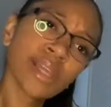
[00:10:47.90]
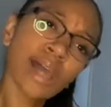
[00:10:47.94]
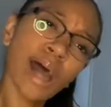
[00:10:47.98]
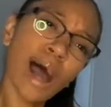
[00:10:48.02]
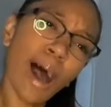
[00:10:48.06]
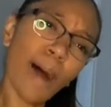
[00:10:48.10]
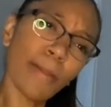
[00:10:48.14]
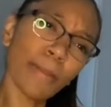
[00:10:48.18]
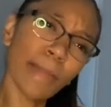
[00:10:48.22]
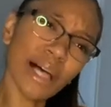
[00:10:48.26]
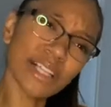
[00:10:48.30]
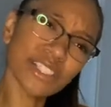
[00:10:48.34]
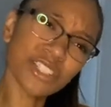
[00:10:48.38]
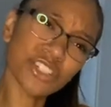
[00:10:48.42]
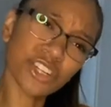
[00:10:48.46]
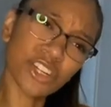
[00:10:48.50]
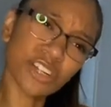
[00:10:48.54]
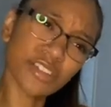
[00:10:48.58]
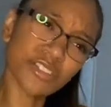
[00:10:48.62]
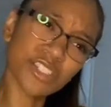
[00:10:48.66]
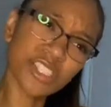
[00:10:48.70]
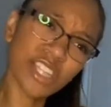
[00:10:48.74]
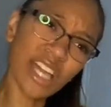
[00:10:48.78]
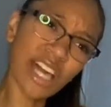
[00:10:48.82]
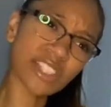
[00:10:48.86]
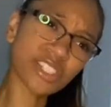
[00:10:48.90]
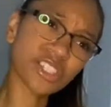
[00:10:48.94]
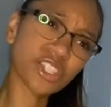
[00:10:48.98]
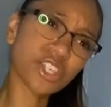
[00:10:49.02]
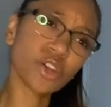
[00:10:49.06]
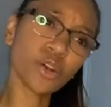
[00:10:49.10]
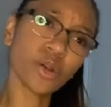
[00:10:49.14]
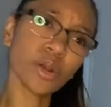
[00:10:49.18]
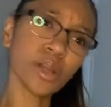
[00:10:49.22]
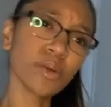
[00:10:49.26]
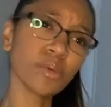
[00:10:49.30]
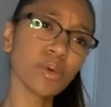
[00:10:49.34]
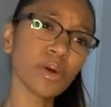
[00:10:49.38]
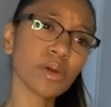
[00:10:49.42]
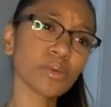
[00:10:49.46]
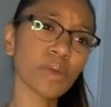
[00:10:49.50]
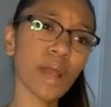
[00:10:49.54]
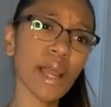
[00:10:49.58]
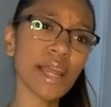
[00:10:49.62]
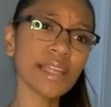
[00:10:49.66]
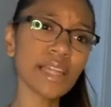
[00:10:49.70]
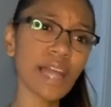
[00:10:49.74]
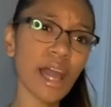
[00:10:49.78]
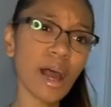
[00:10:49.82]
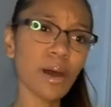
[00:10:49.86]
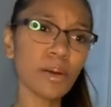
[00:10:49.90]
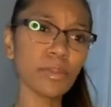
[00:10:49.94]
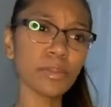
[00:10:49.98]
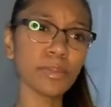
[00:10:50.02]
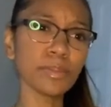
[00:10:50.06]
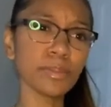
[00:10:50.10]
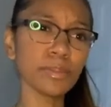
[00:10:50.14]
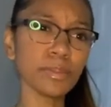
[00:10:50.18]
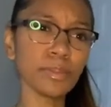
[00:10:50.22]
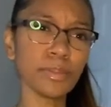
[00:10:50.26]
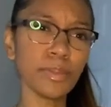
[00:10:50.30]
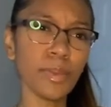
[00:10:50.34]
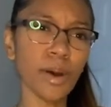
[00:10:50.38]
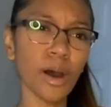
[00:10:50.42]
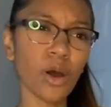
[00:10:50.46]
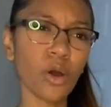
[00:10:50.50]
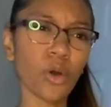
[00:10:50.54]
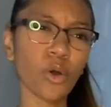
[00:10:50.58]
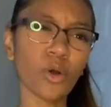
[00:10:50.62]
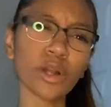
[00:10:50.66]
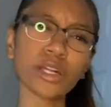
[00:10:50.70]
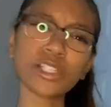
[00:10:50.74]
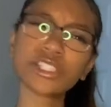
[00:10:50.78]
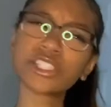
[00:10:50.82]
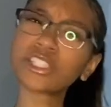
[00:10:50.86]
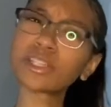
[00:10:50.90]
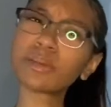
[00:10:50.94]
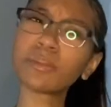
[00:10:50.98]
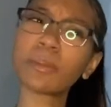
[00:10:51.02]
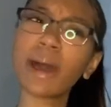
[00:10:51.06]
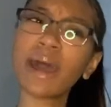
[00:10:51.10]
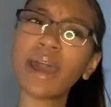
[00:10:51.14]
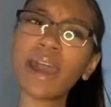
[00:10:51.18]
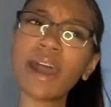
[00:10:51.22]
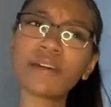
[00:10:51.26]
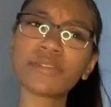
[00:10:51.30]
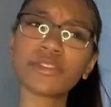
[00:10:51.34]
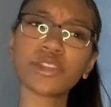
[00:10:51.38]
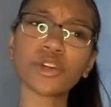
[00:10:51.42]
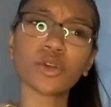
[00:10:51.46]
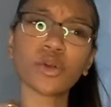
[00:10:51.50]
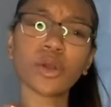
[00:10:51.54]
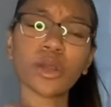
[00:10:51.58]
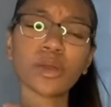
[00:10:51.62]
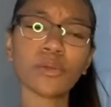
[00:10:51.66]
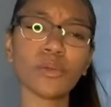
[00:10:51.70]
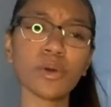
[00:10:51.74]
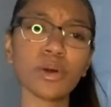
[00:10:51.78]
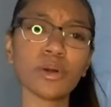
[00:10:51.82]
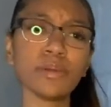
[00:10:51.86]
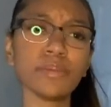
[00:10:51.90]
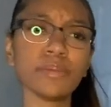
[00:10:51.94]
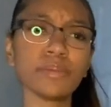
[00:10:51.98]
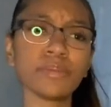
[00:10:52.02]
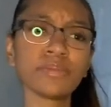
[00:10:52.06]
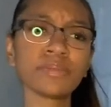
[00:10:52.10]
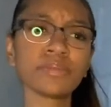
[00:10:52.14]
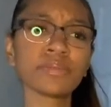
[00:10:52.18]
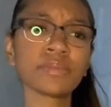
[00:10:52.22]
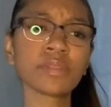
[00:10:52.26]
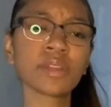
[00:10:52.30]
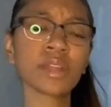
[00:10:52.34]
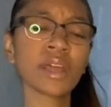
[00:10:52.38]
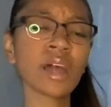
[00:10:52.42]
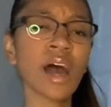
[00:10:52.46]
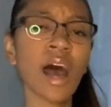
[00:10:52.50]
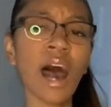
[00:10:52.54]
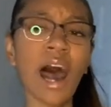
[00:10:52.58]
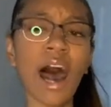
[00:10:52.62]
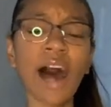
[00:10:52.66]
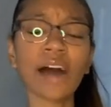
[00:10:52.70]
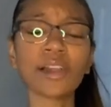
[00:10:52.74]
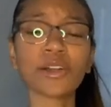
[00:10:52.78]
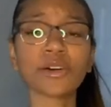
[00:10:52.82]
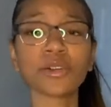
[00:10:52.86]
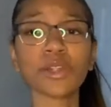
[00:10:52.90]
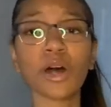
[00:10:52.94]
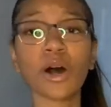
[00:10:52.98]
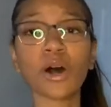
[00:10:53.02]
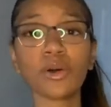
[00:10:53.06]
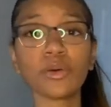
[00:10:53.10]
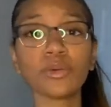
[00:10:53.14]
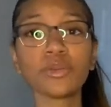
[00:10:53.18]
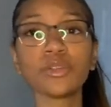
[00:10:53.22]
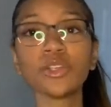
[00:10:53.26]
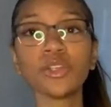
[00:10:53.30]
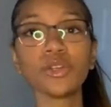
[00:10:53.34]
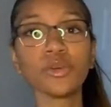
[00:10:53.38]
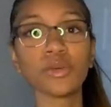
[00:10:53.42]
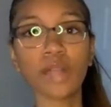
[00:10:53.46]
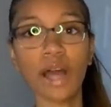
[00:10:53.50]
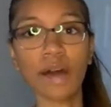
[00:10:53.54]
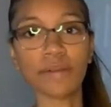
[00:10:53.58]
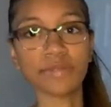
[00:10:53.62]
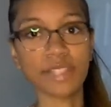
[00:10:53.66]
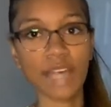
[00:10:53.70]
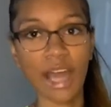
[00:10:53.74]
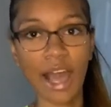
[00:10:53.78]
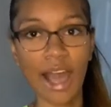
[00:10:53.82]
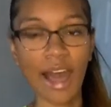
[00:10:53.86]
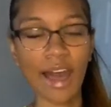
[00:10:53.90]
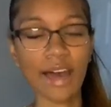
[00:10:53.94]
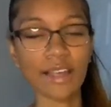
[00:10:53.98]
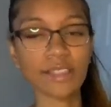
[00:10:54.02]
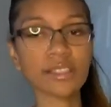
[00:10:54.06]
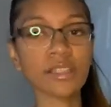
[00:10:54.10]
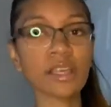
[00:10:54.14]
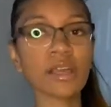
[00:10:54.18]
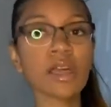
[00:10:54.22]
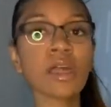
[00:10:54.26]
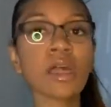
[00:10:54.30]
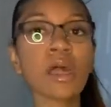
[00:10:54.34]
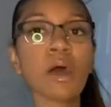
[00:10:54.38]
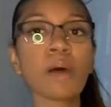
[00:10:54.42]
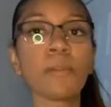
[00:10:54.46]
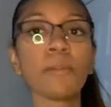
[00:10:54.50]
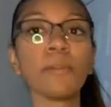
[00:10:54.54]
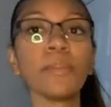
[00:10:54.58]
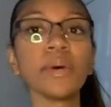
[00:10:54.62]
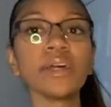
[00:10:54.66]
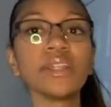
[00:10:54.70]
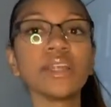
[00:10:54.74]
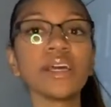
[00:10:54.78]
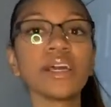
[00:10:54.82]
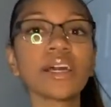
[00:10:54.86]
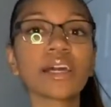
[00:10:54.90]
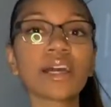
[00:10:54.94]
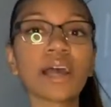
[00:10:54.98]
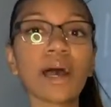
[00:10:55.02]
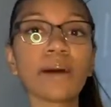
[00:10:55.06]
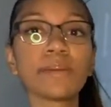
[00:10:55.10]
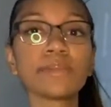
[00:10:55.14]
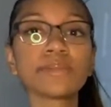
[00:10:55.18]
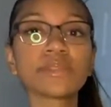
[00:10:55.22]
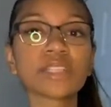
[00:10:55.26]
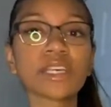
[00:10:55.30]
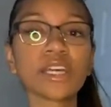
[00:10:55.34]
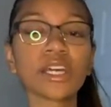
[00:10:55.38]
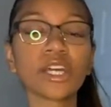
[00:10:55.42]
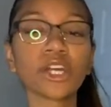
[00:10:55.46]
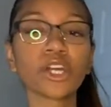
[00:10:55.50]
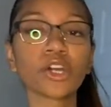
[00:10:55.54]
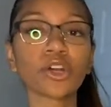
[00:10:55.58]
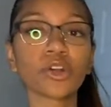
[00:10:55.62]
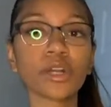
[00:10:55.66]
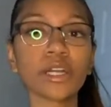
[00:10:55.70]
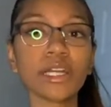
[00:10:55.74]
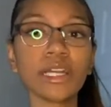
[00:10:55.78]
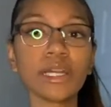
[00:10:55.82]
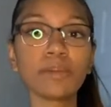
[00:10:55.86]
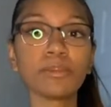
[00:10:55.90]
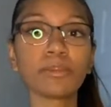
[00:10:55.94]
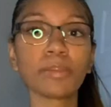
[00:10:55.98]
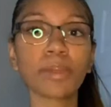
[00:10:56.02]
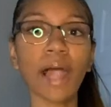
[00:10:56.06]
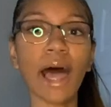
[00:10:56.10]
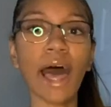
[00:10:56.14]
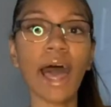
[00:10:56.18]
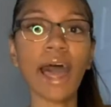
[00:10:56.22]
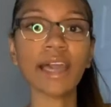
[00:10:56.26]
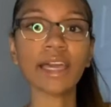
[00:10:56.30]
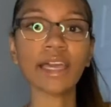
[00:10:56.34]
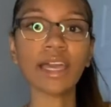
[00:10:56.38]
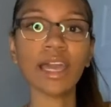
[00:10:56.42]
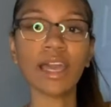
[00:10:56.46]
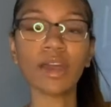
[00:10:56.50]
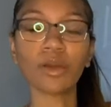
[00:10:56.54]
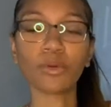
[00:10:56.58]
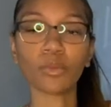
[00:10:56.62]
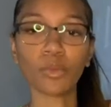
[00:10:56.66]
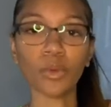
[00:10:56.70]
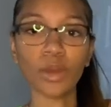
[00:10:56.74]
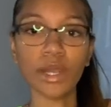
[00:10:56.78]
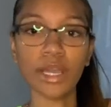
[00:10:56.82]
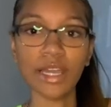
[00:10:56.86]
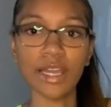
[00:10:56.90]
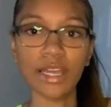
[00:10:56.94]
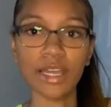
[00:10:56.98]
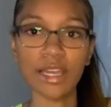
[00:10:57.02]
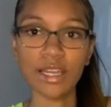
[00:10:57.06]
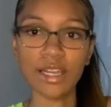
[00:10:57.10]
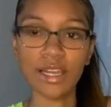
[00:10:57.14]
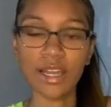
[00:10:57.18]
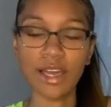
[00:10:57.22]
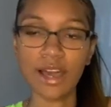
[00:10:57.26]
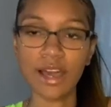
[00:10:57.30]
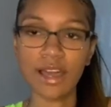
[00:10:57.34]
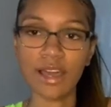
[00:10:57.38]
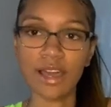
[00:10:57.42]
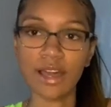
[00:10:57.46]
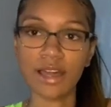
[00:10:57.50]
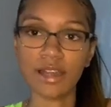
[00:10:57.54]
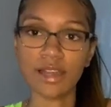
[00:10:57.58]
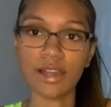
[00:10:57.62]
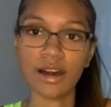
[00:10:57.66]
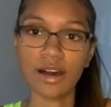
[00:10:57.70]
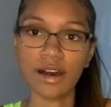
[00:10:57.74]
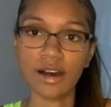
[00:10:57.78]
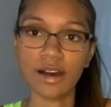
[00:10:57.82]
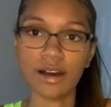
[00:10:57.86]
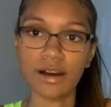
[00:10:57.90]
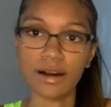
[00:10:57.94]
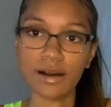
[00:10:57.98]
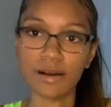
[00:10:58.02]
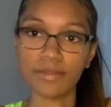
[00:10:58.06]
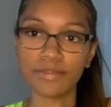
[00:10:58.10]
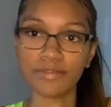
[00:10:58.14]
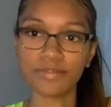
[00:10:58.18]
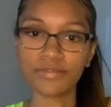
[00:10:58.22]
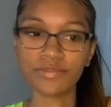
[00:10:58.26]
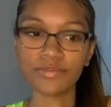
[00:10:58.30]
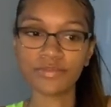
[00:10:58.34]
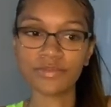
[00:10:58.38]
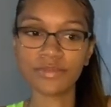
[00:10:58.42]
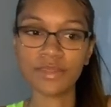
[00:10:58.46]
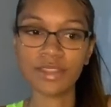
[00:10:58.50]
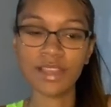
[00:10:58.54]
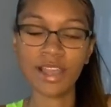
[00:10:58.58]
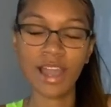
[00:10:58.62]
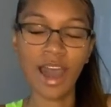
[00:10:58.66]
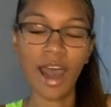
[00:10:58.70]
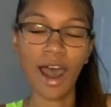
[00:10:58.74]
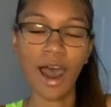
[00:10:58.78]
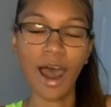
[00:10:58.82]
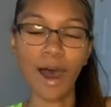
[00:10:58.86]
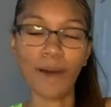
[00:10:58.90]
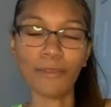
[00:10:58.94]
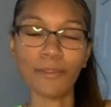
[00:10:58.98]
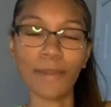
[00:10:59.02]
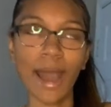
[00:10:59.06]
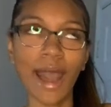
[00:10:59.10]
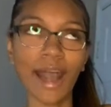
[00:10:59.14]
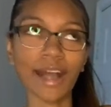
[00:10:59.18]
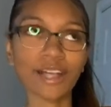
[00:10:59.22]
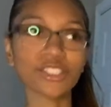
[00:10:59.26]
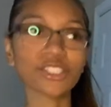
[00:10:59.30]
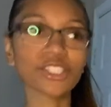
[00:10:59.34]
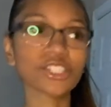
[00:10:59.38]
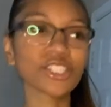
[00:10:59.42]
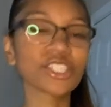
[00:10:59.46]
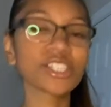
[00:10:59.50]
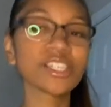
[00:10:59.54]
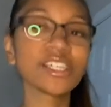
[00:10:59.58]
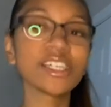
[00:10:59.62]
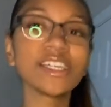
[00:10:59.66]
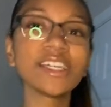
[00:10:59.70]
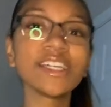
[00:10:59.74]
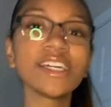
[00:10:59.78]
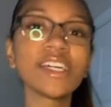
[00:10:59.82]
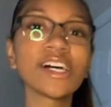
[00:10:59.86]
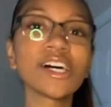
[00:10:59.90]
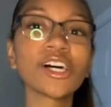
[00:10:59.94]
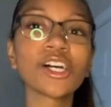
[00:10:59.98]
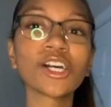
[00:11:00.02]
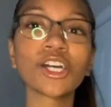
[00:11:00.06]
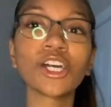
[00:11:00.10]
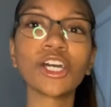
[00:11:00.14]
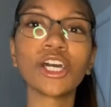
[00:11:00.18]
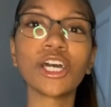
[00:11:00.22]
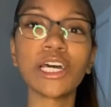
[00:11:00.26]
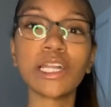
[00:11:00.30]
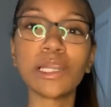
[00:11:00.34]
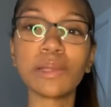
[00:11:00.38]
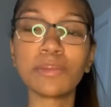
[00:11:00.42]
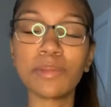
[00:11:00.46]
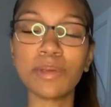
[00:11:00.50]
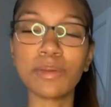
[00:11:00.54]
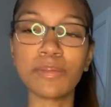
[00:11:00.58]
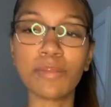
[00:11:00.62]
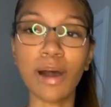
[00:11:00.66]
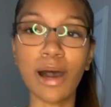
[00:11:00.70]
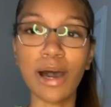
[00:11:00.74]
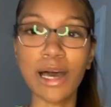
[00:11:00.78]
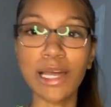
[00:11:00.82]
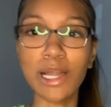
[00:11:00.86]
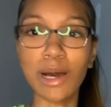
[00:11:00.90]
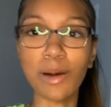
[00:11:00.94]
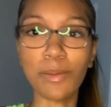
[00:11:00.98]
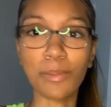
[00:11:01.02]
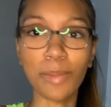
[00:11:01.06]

I'm not sure if she has the green one right now or she may have the green one. I don't know. You'd have to ask. But it comes in green, black, and red. And um, I'm actually going to be buying a